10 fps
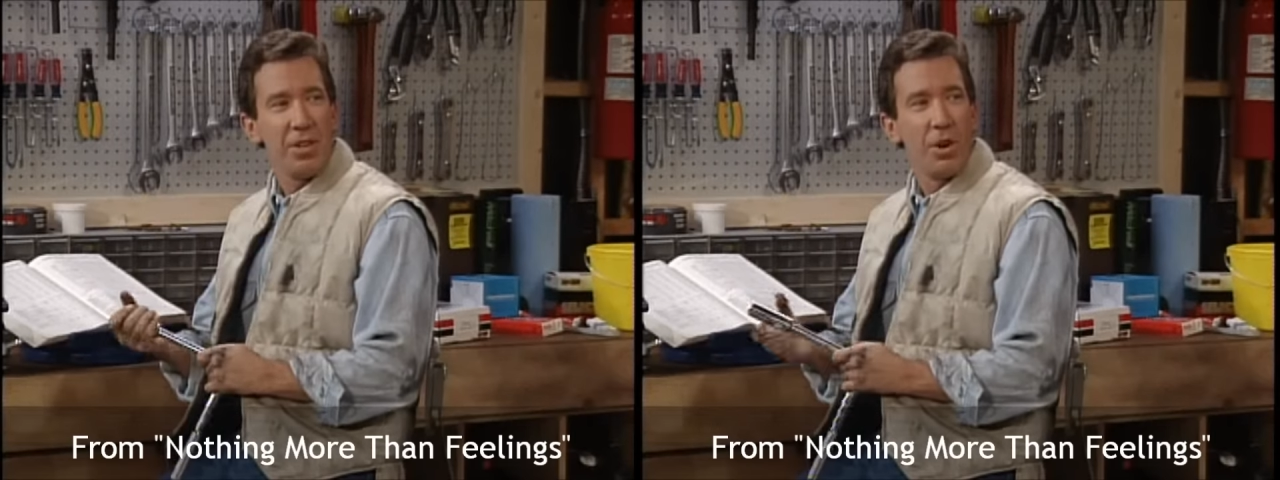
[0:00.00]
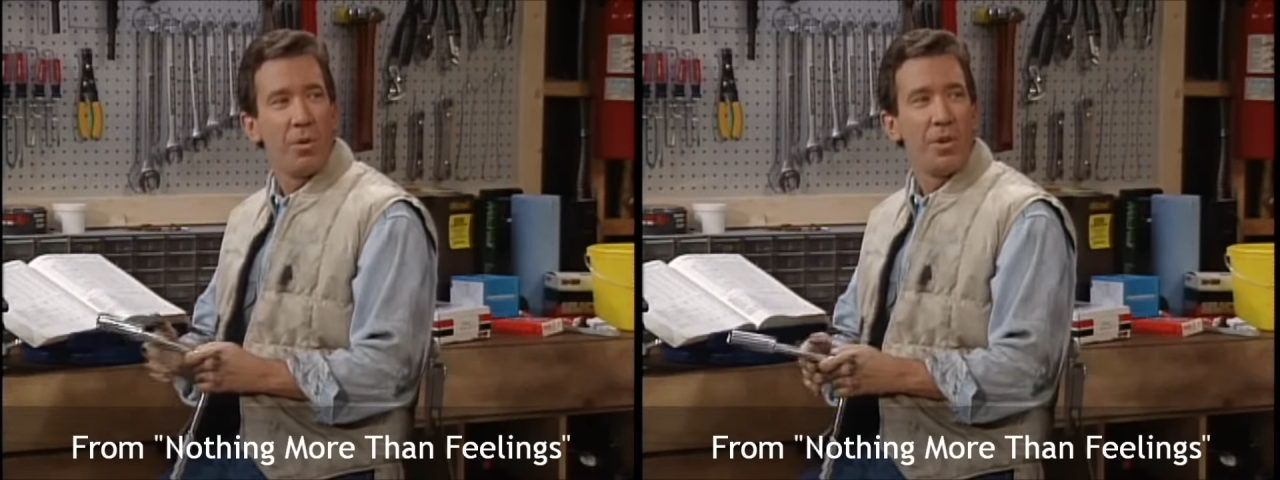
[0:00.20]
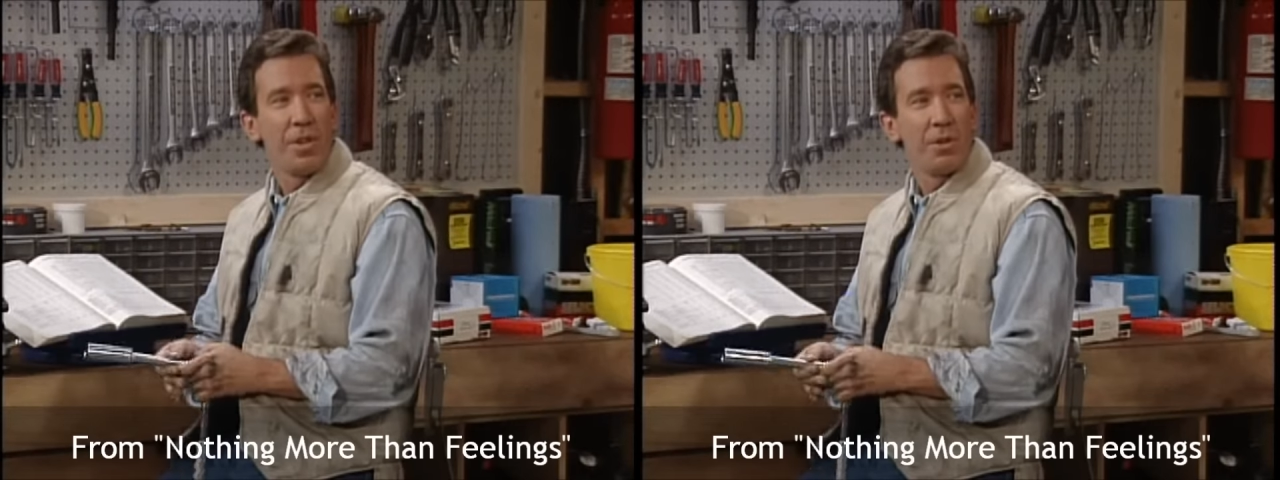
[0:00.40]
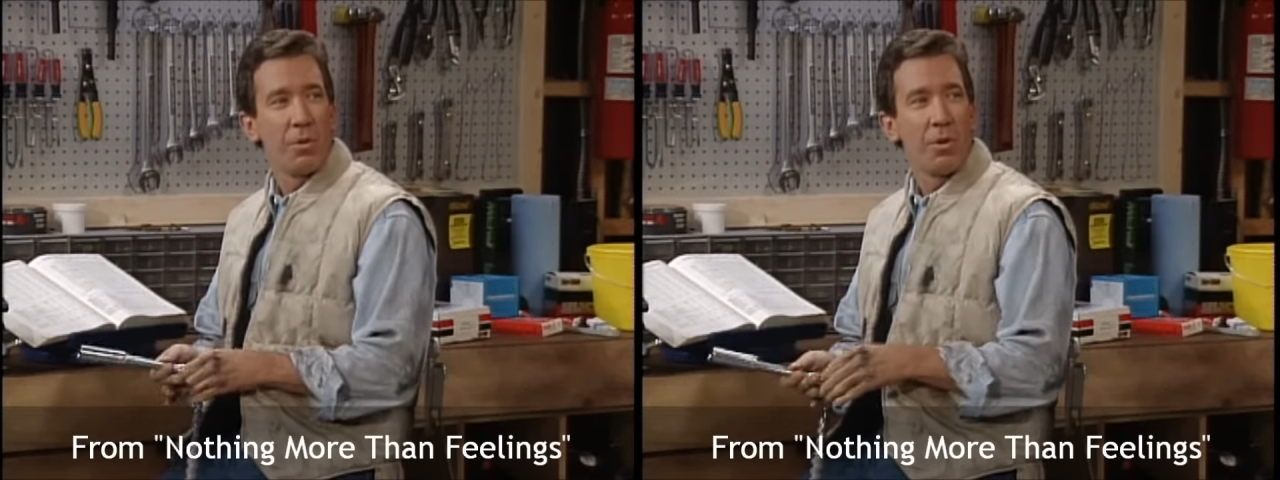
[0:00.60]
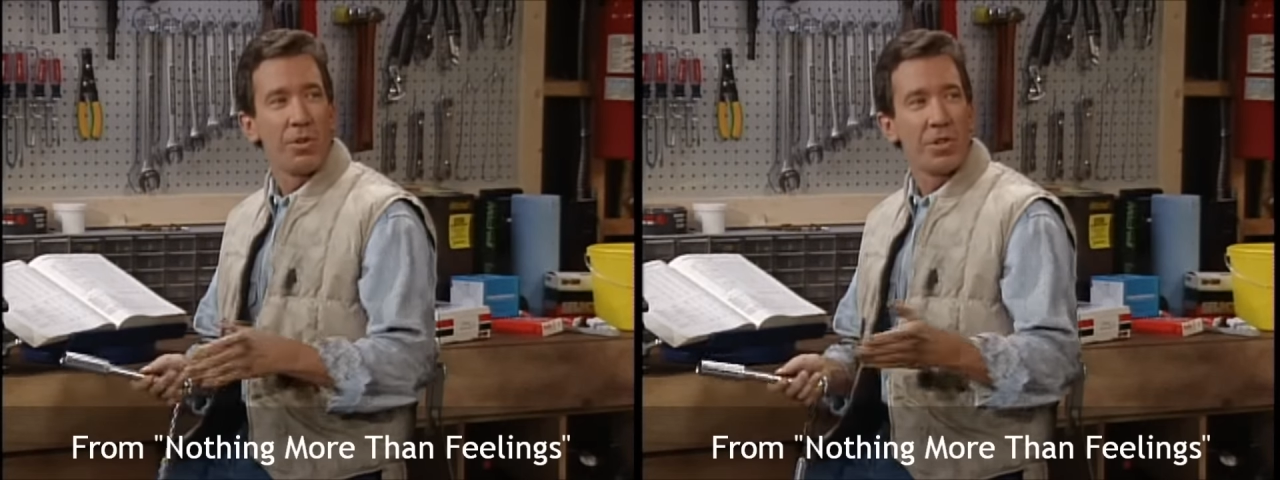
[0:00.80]
You know, when
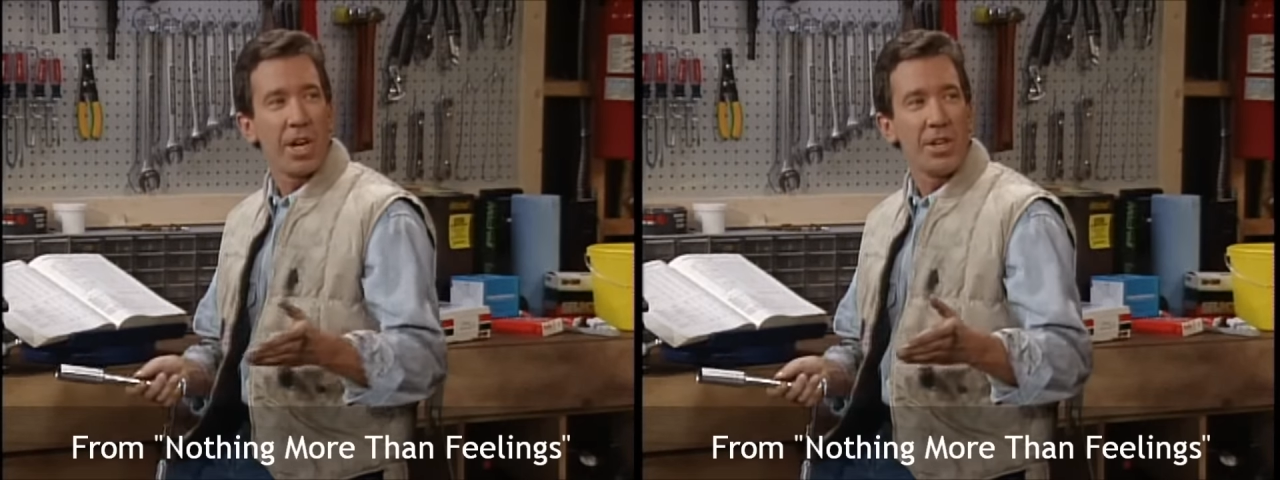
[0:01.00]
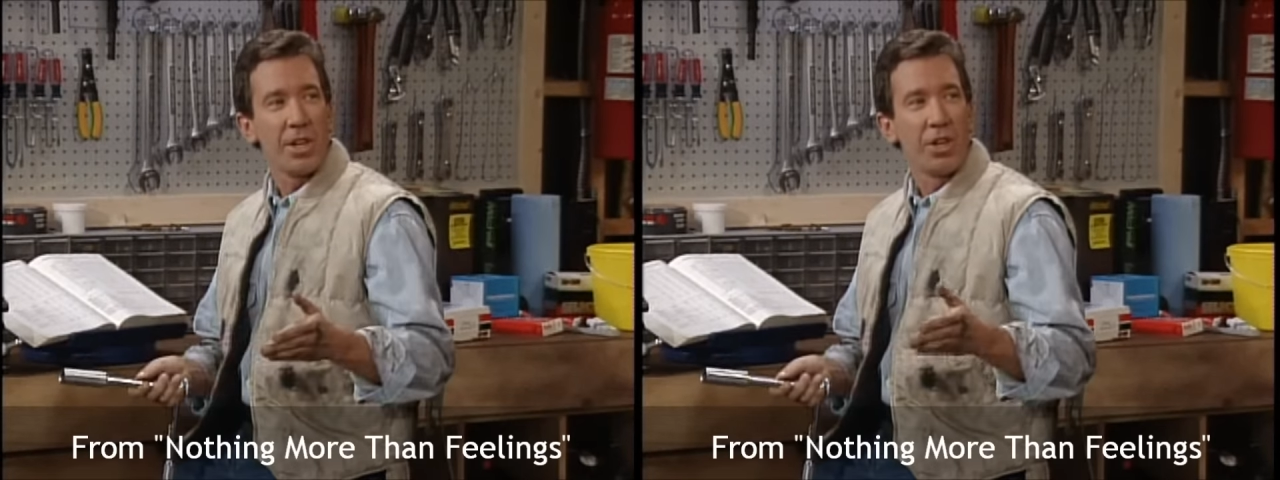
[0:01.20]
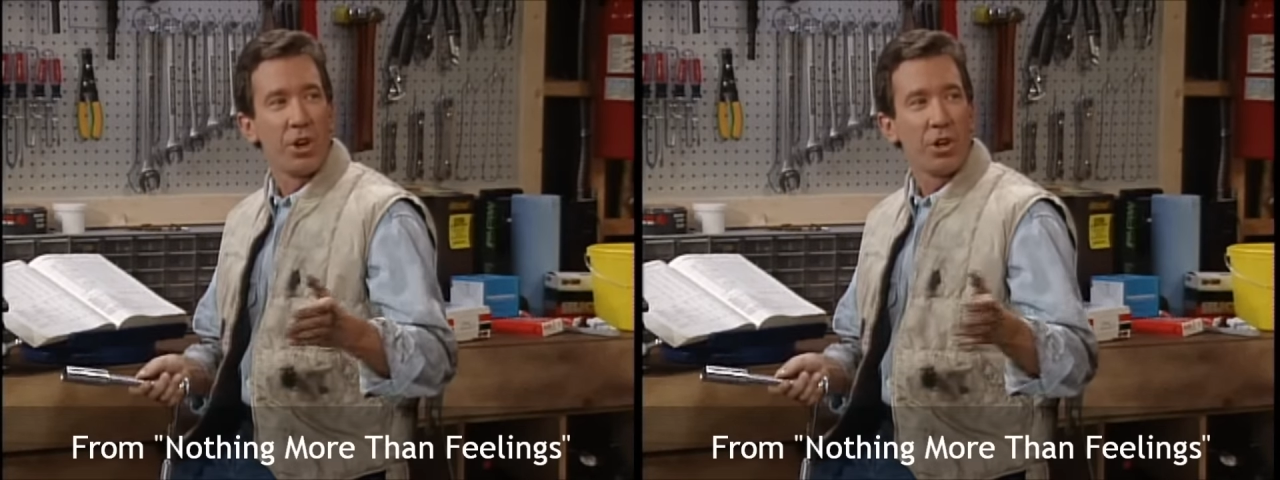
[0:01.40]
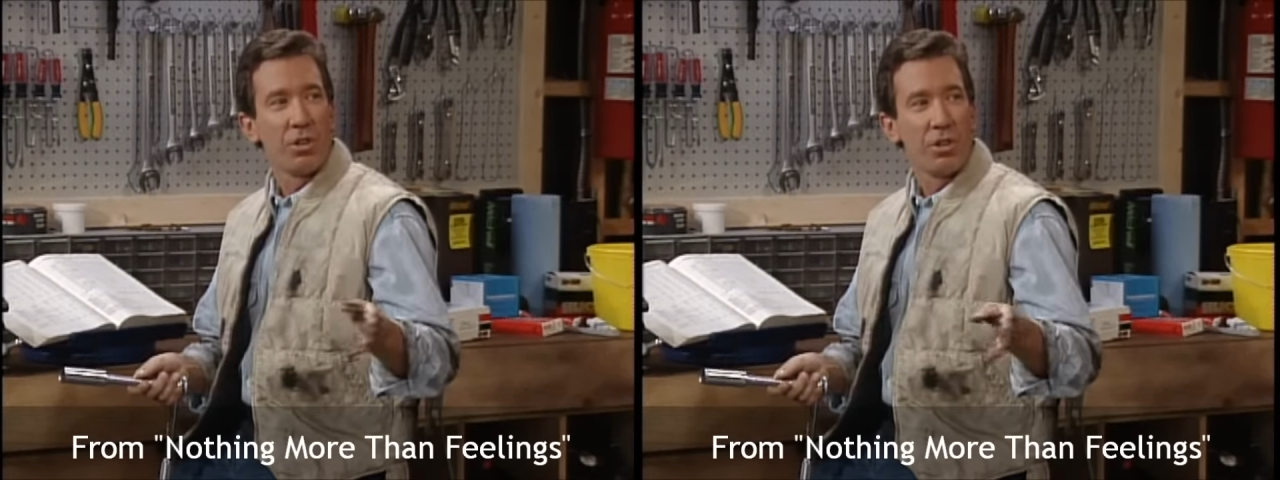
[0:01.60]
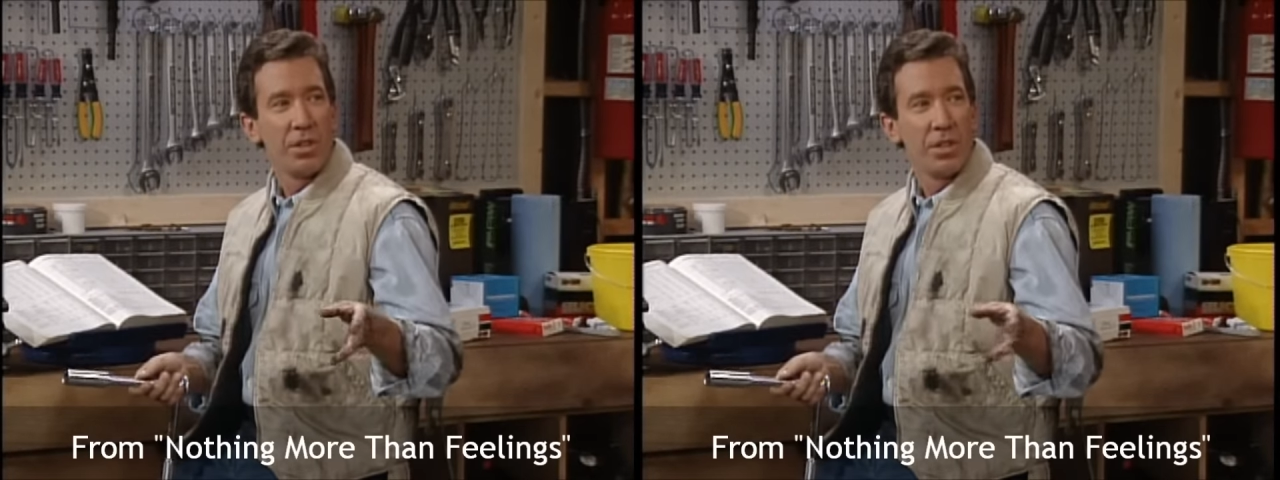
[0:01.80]
you roll on your side, you
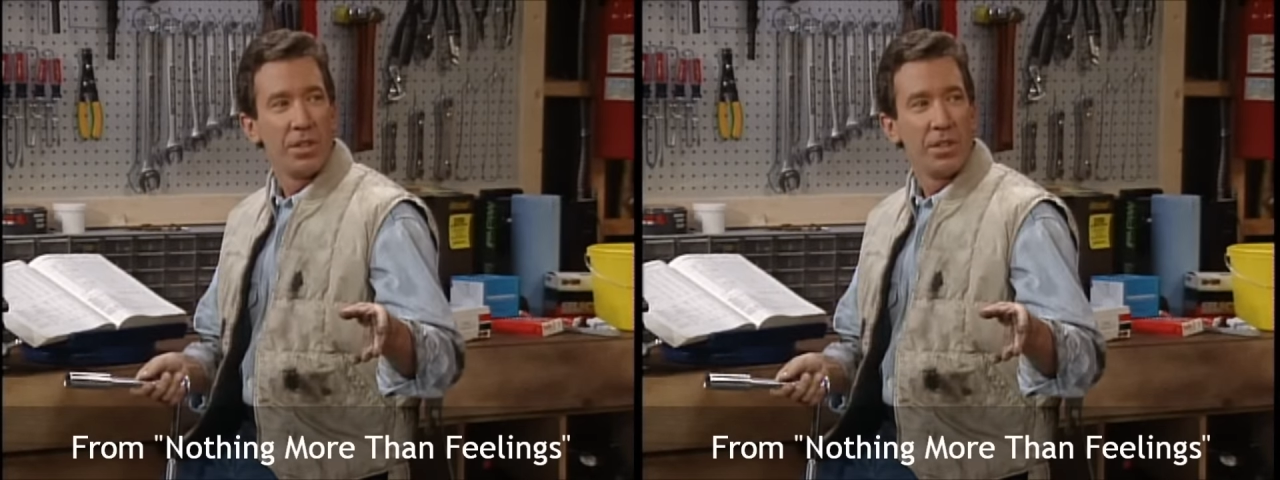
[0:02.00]
gurgle.